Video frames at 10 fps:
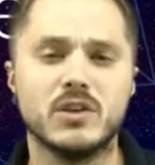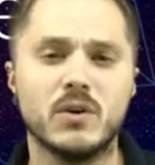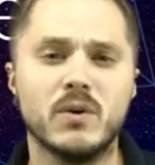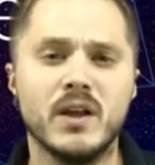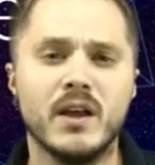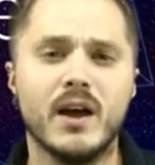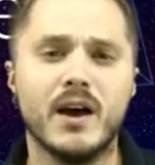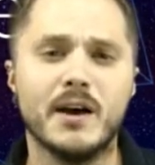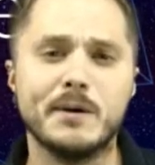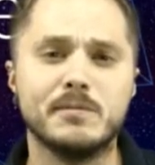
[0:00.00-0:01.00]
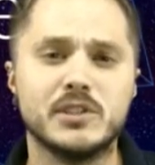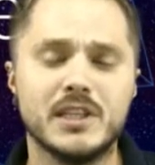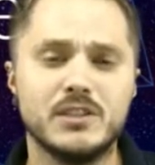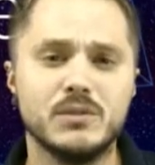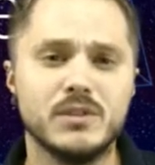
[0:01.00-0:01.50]
So
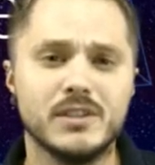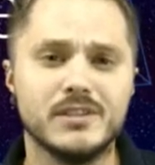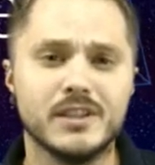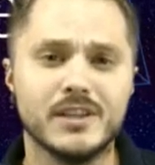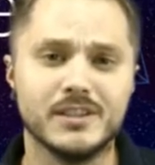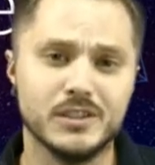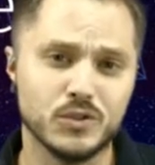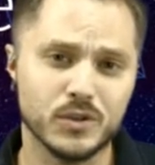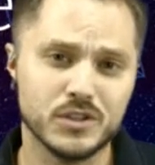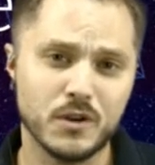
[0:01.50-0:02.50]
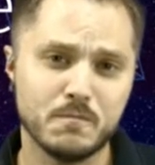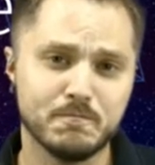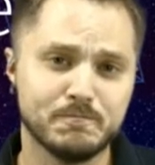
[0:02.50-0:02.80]
stay tuned and enjoy the show.